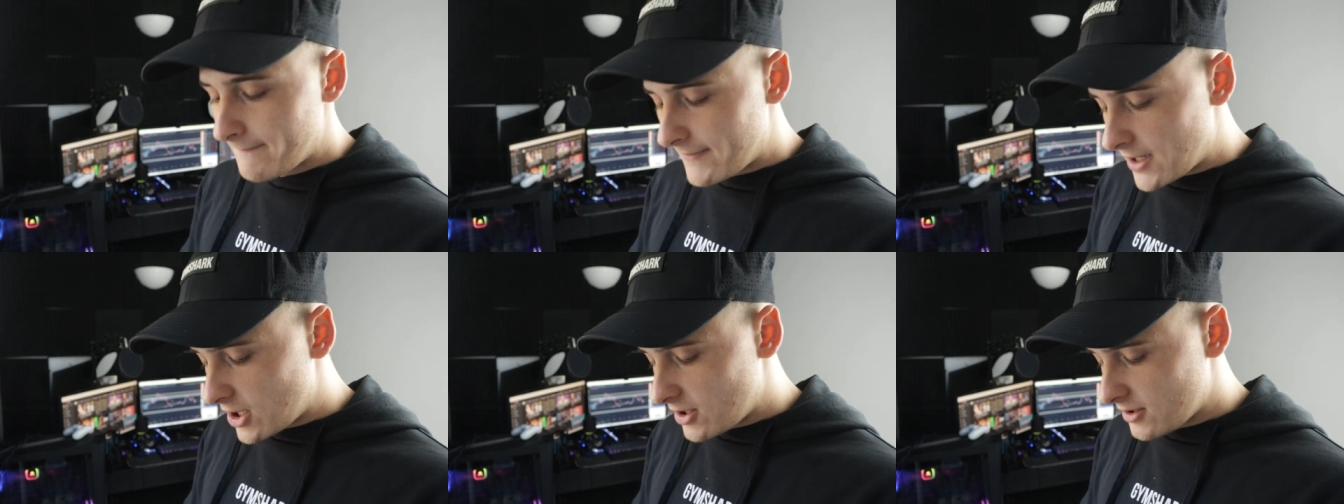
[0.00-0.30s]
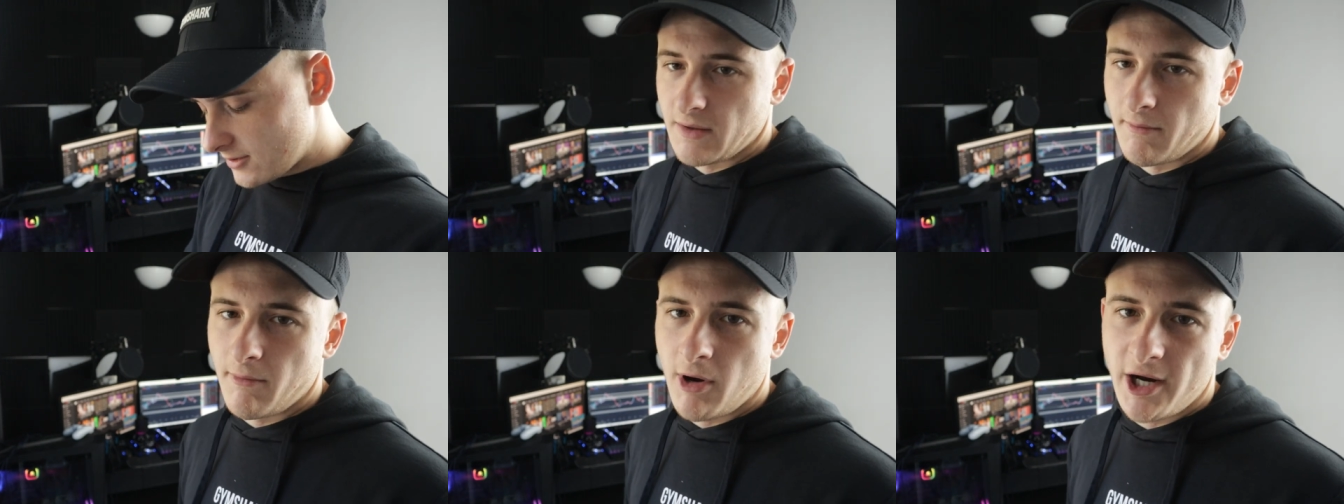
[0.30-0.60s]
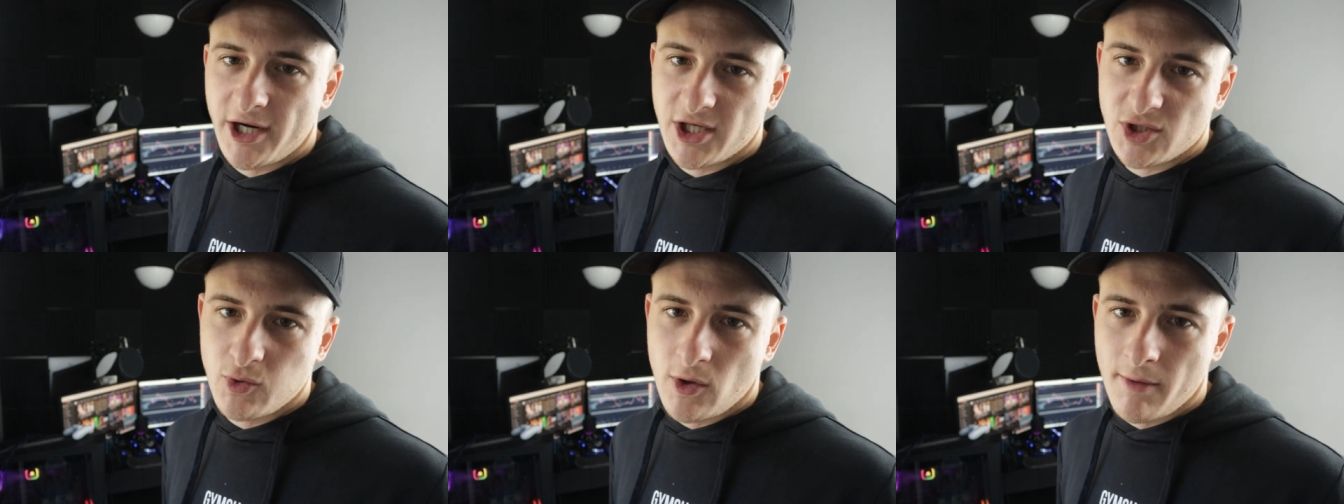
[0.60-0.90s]
But to
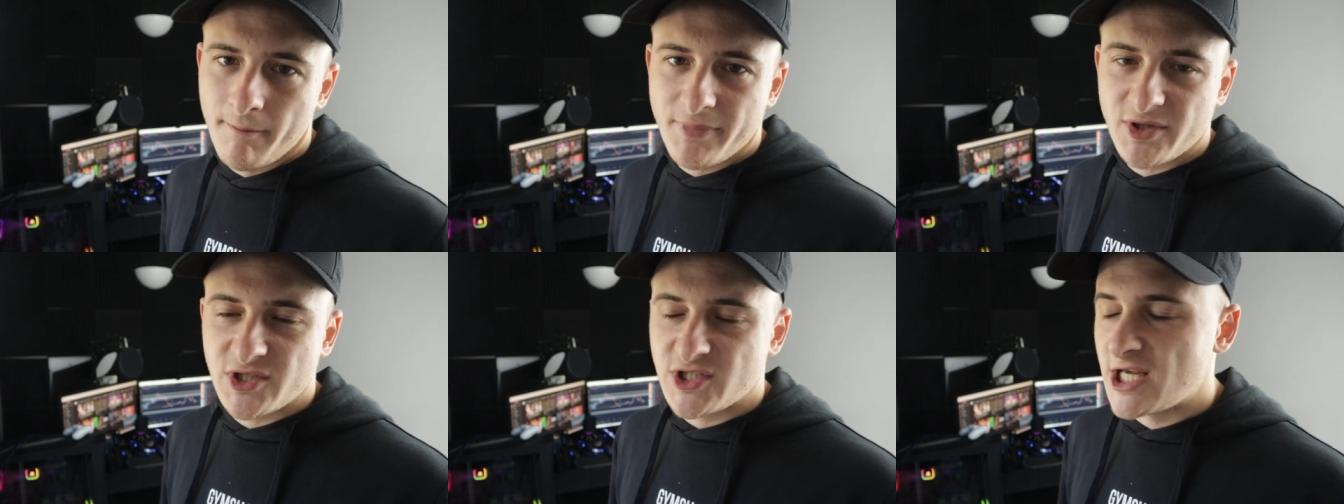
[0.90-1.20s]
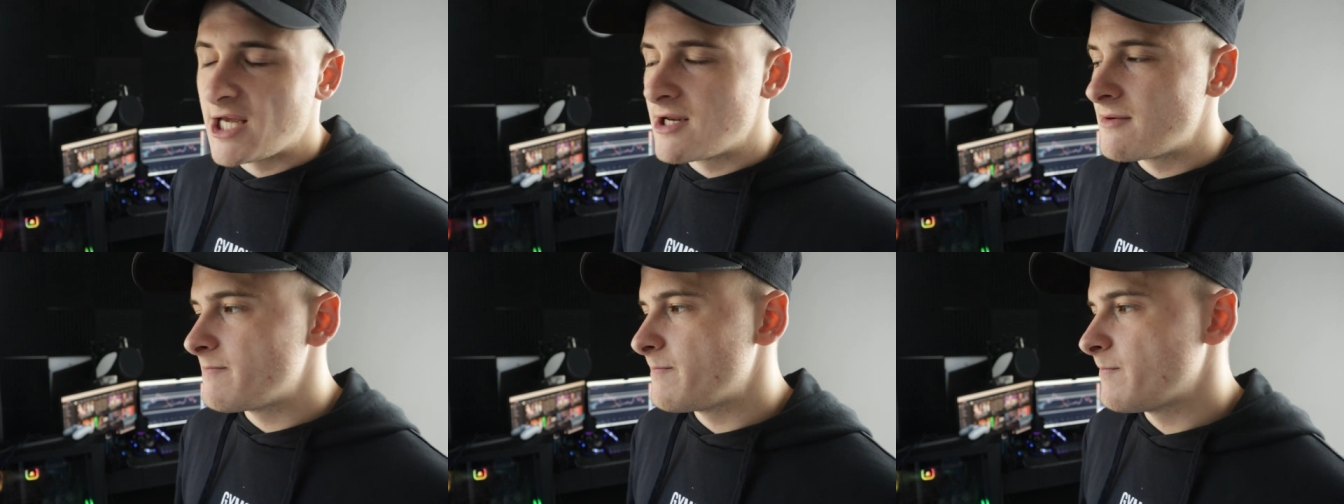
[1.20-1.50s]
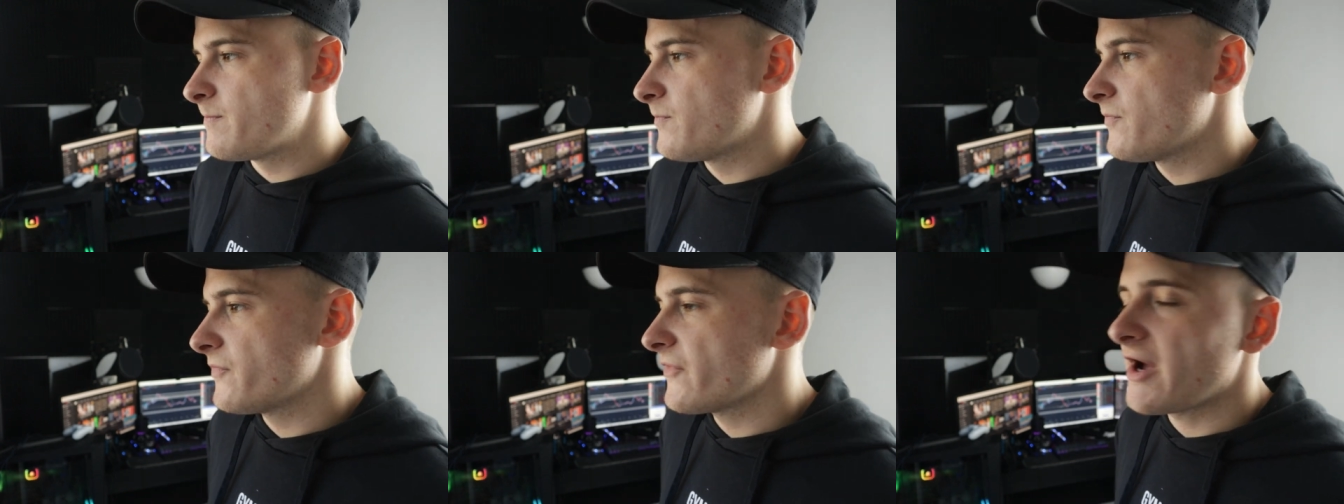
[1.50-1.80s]
minus 1%,
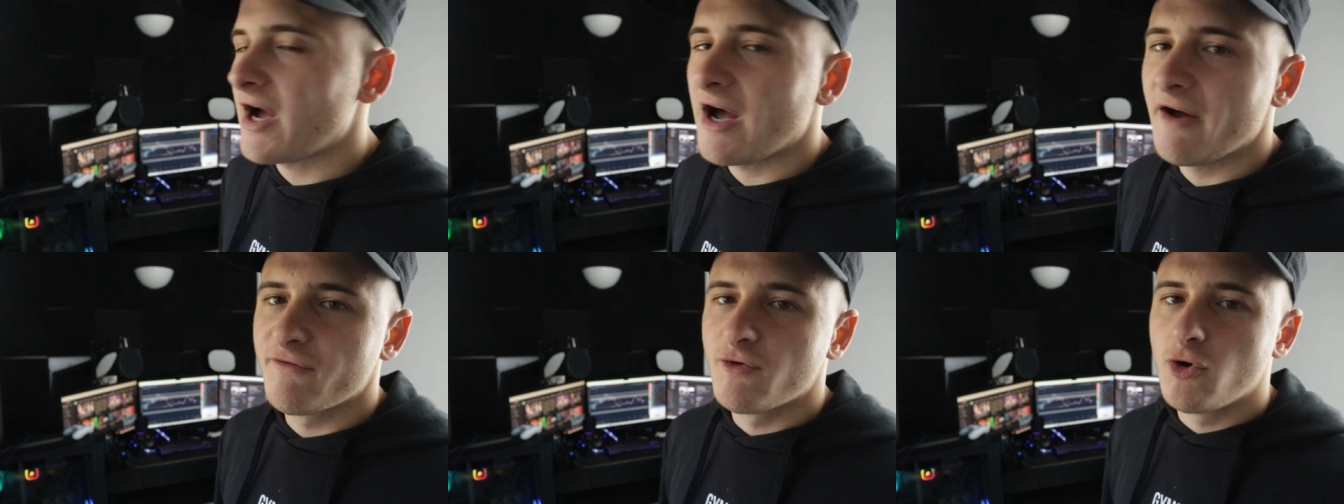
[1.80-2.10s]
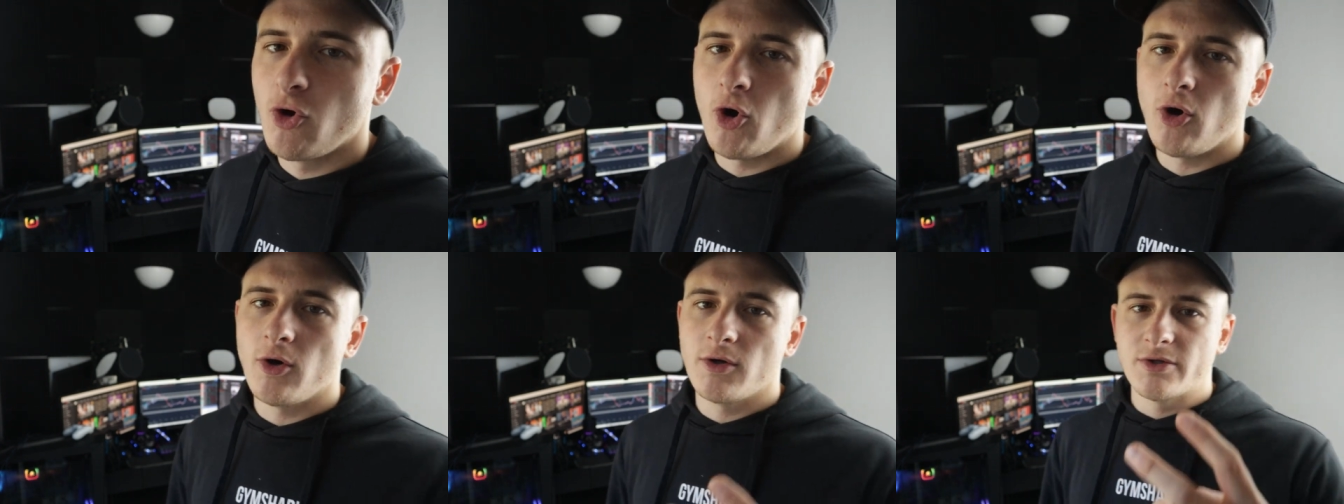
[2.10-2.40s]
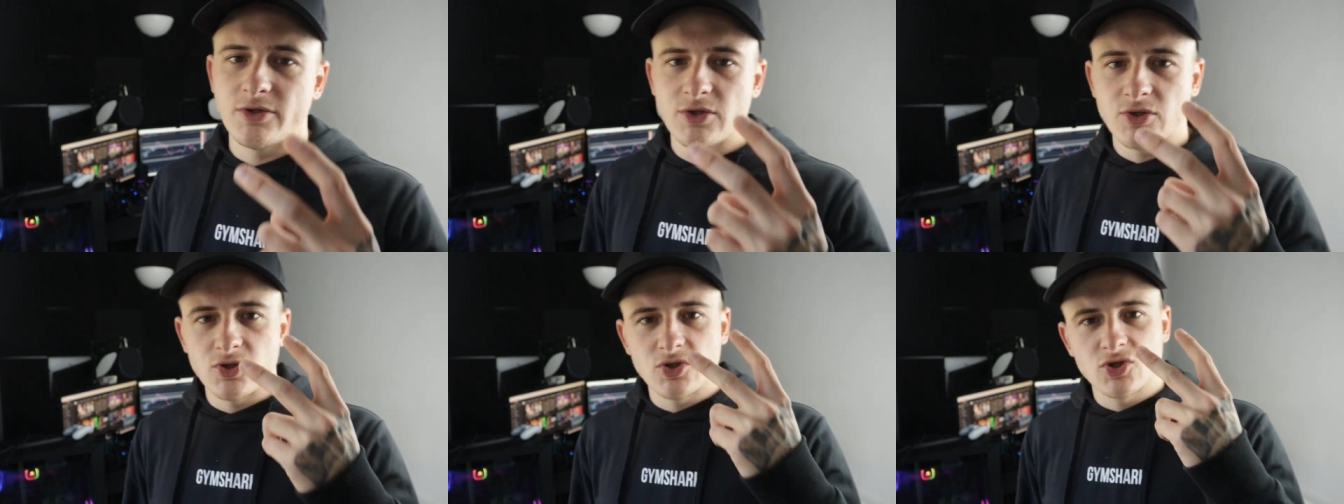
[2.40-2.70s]
I've got
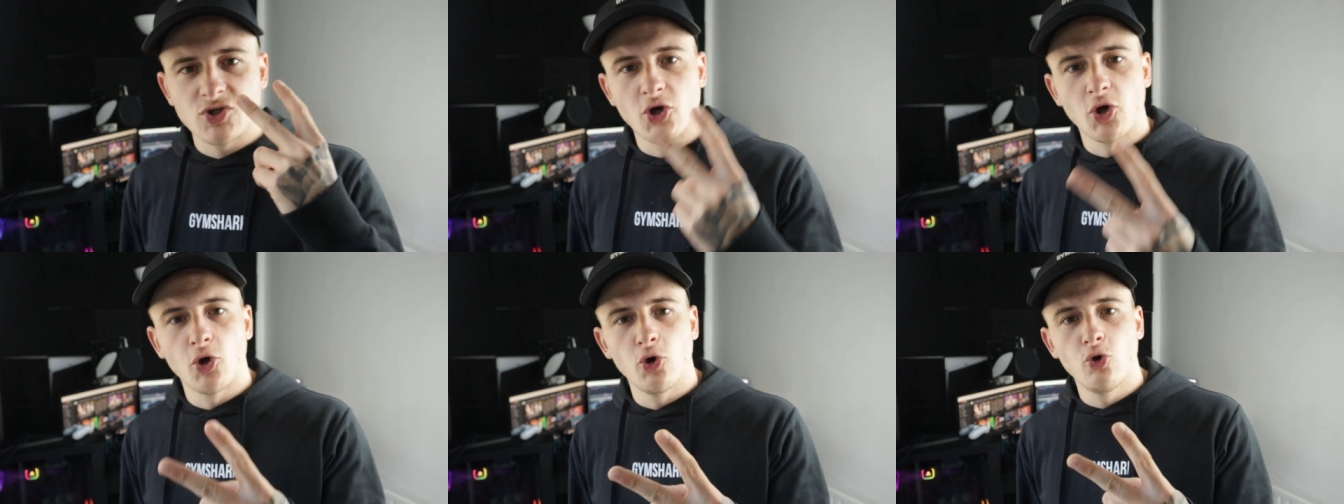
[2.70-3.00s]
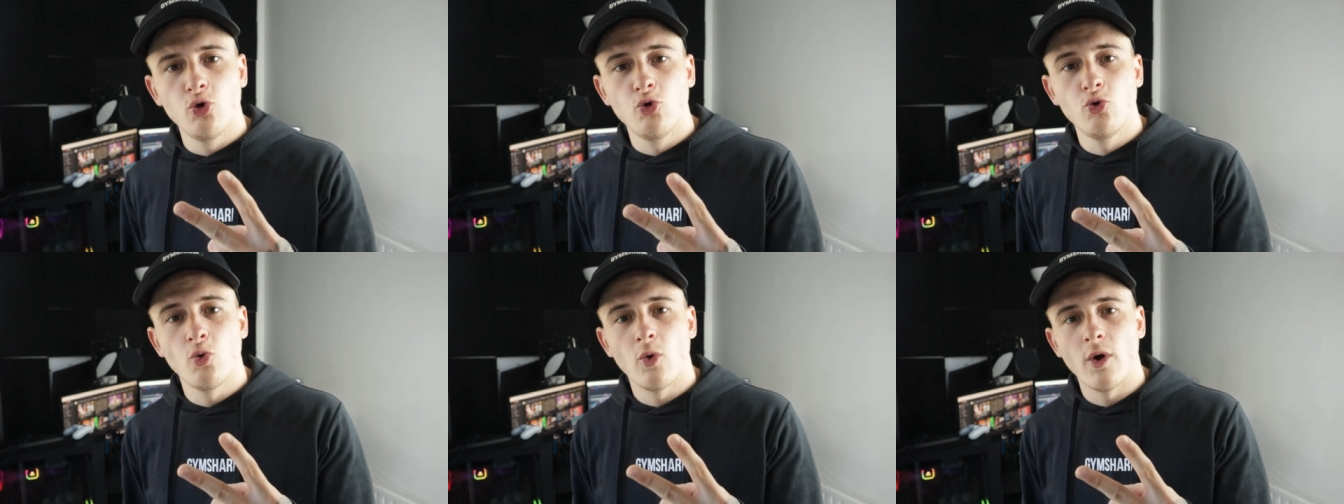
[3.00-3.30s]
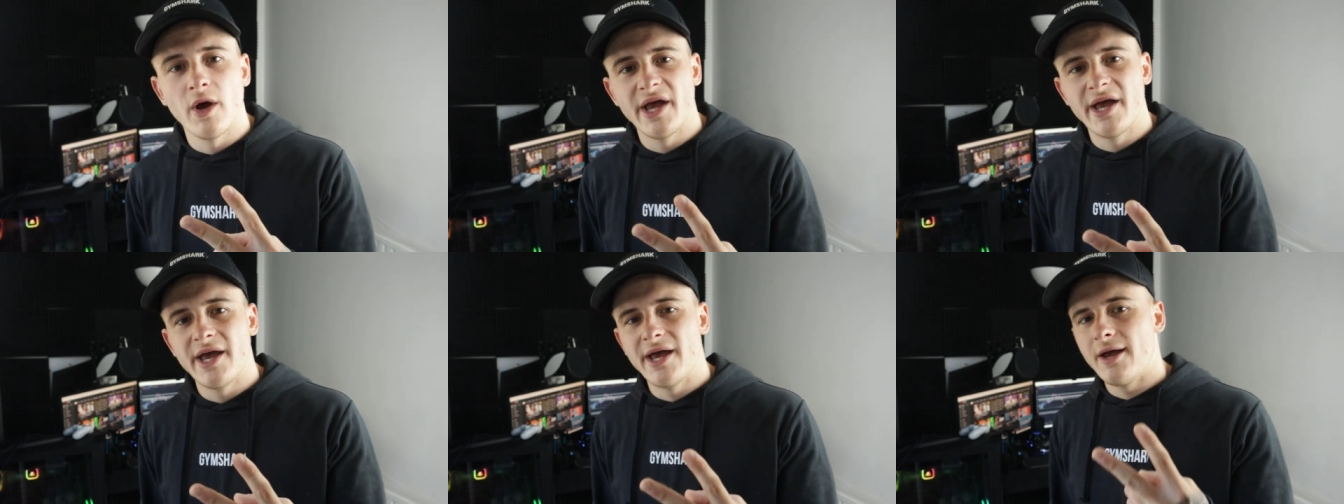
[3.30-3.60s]
two
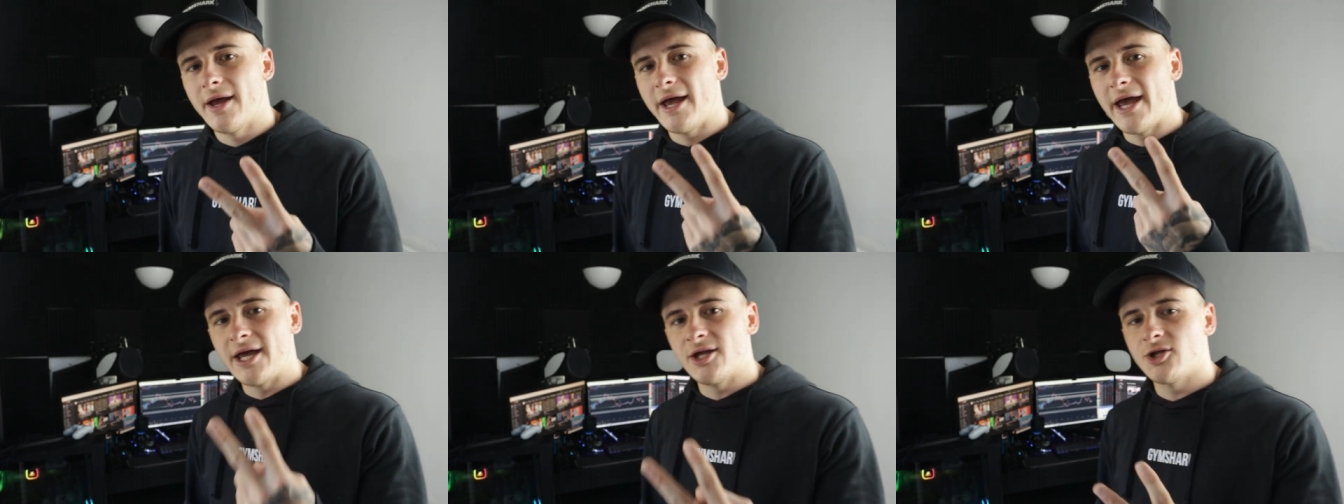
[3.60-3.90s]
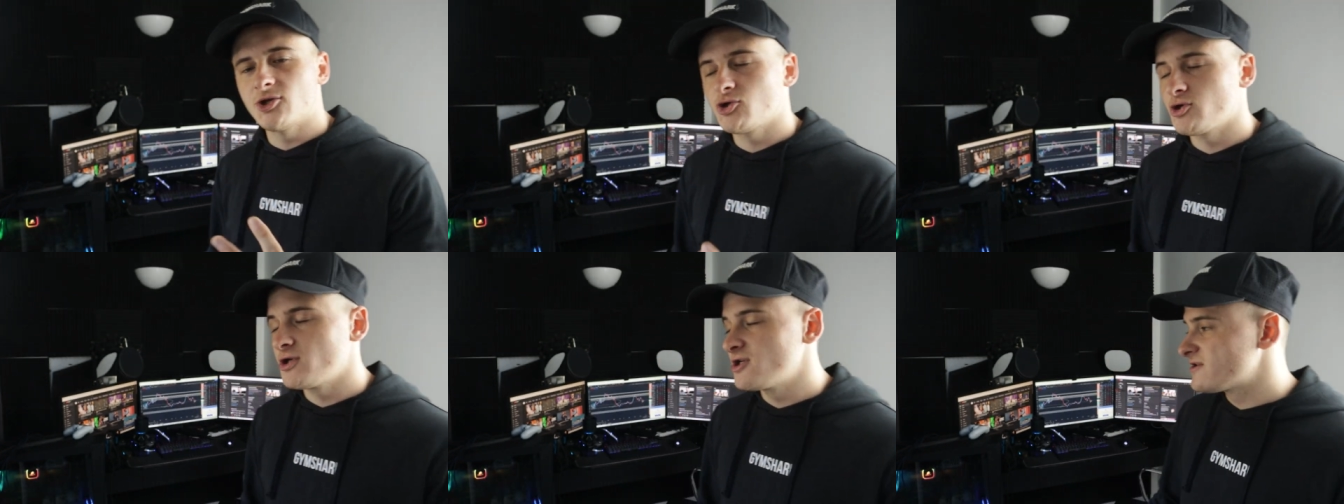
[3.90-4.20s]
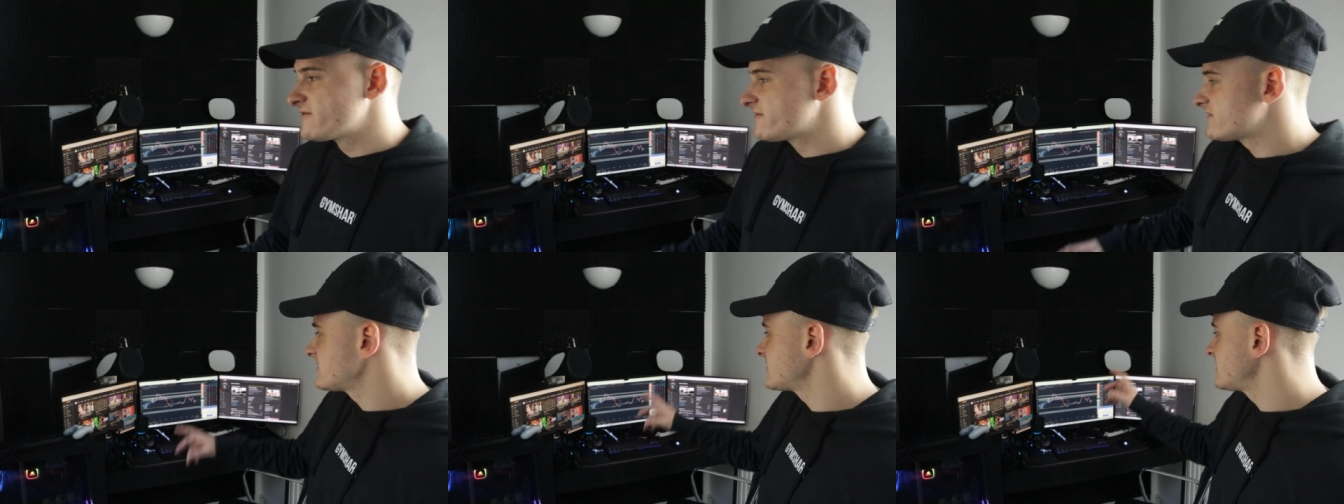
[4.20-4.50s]
entries for